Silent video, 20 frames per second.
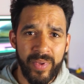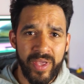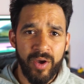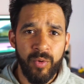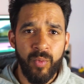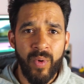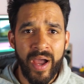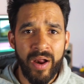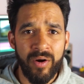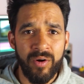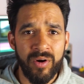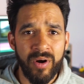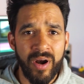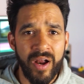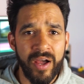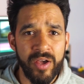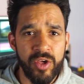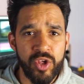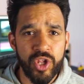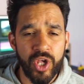be aware
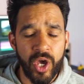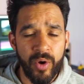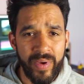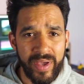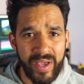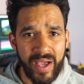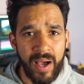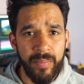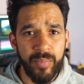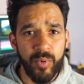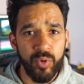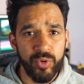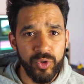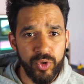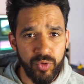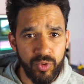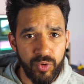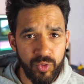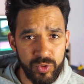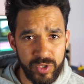are showing up on
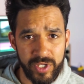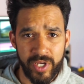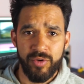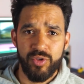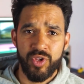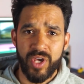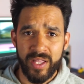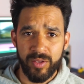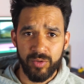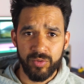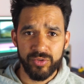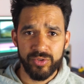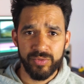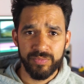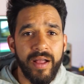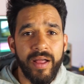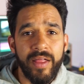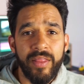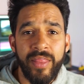your audio channels.